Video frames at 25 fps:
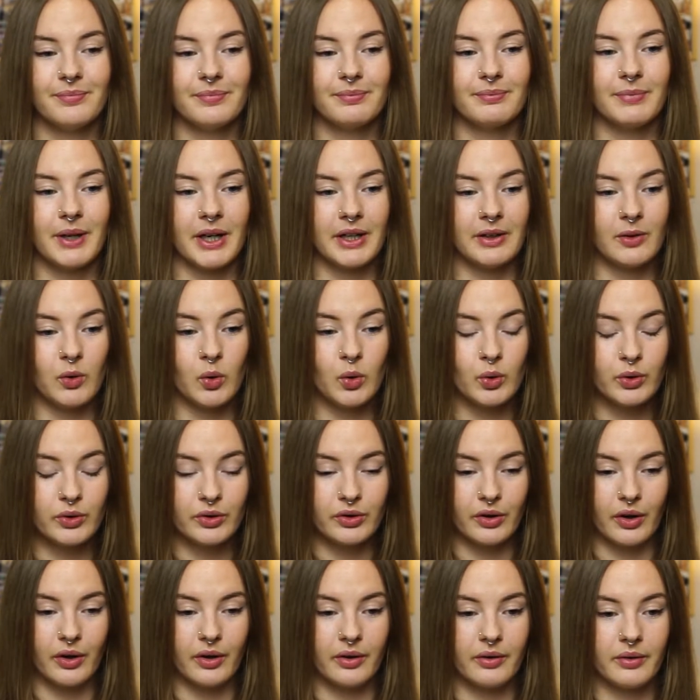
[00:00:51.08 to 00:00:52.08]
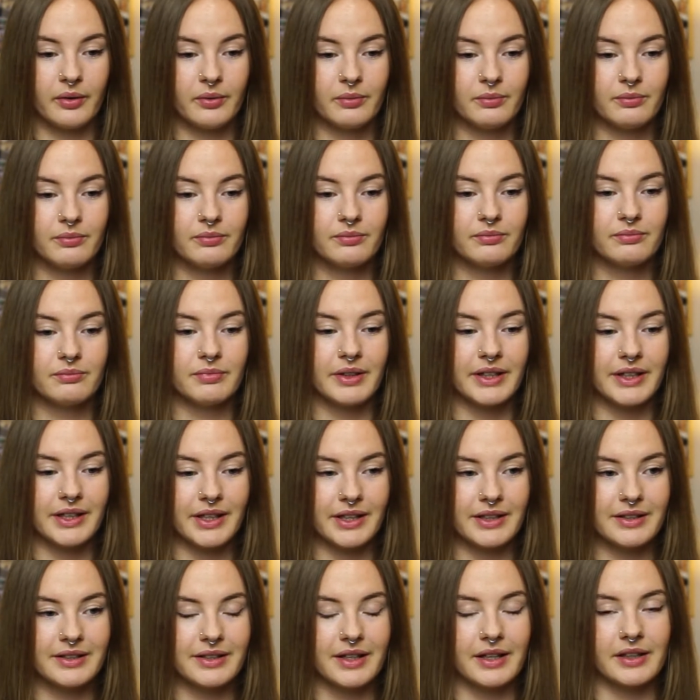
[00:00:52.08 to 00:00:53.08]
But also,
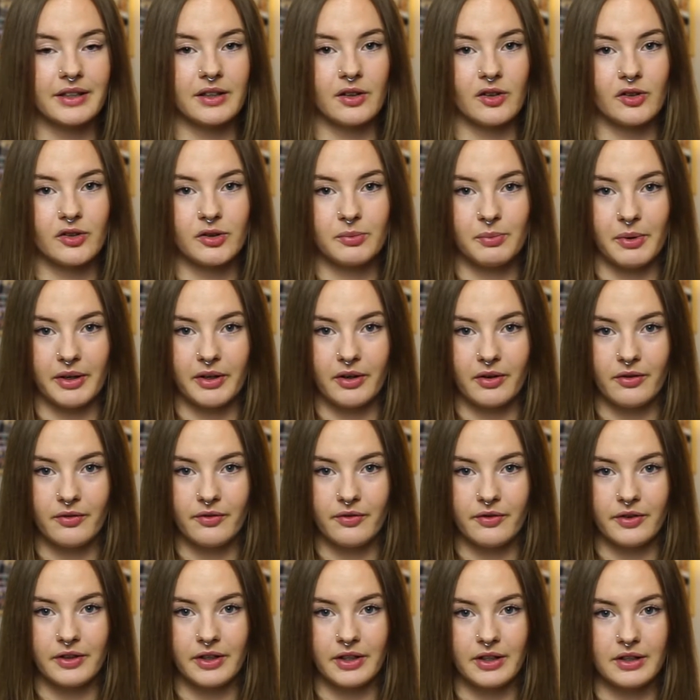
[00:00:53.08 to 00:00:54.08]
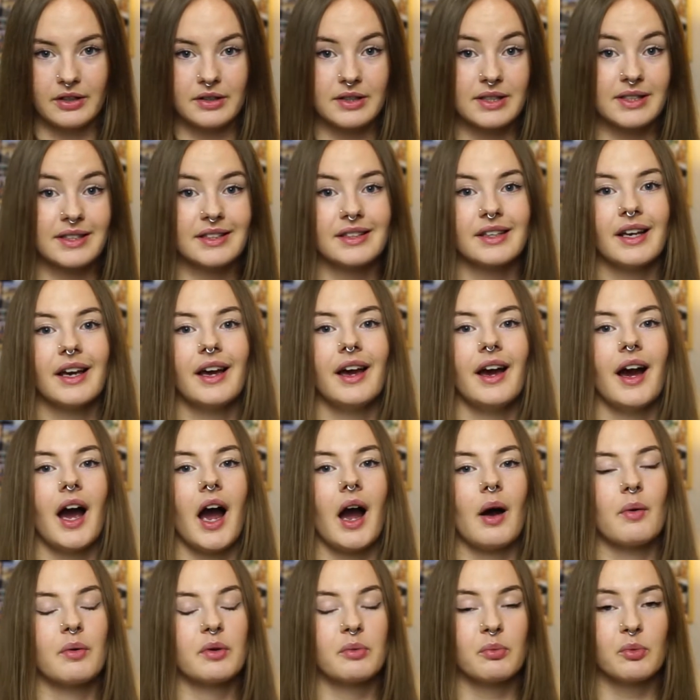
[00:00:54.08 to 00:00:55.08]
because I'd lost my confidence,
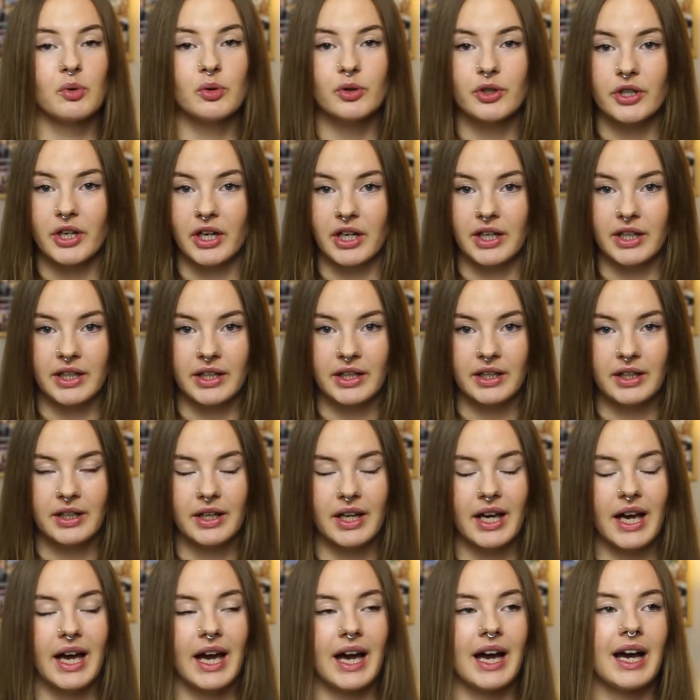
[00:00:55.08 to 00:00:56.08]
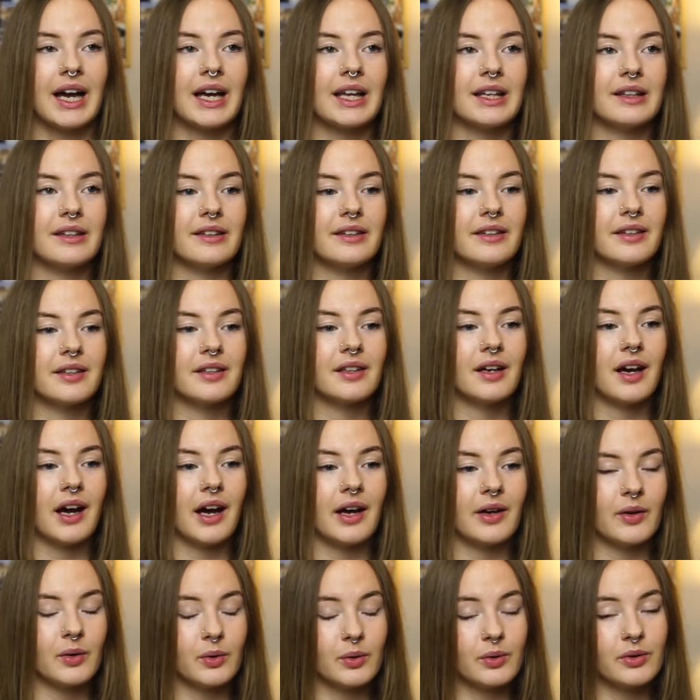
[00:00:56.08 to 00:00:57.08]
I was more shy, and
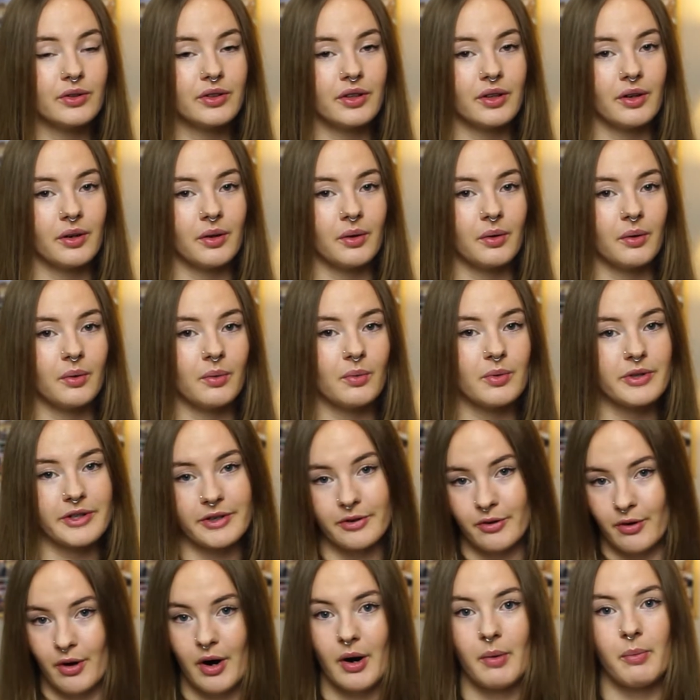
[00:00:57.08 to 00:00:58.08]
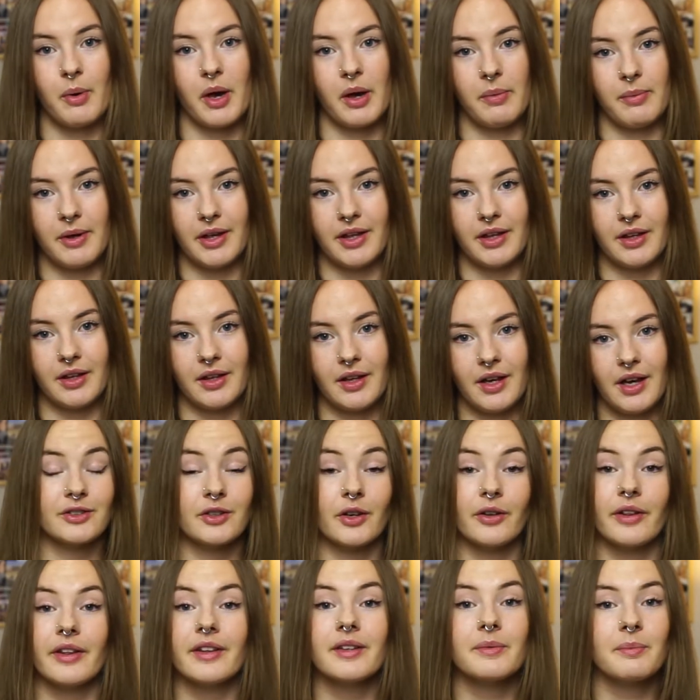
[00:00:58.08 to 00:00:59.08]
I also was a crybaby.
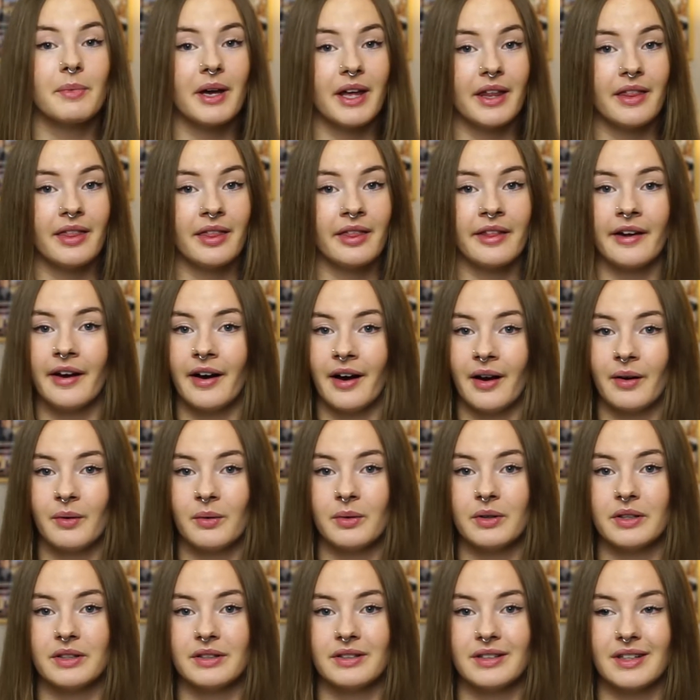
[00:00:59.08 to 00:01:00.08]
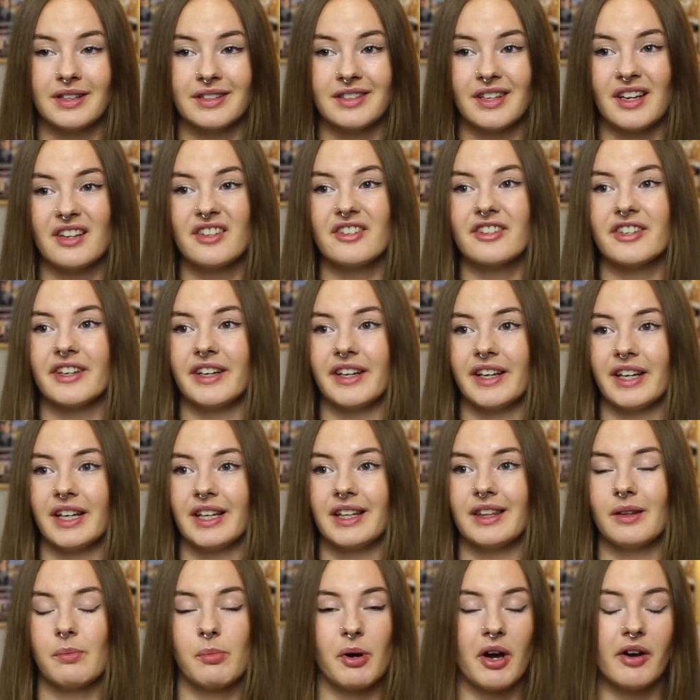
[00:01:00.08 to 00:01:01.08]
So this meant that I was essentially
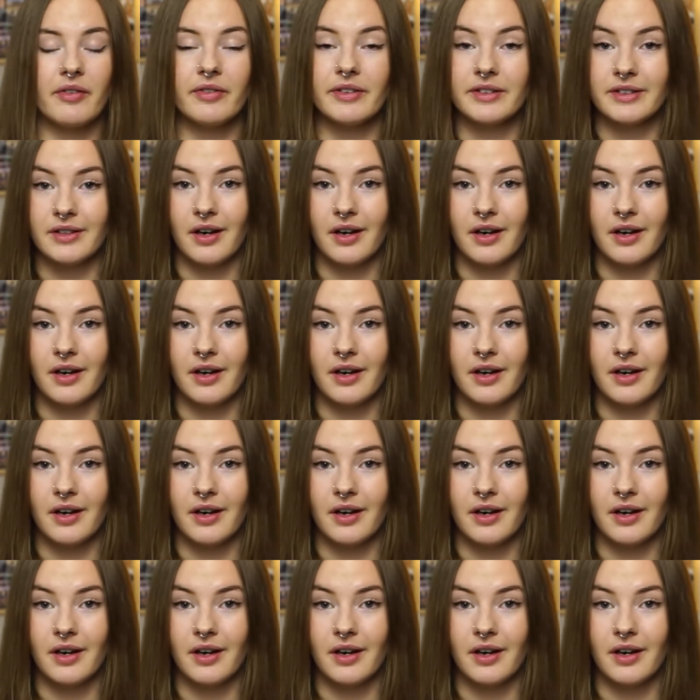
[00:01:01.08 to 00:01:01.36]
the perfect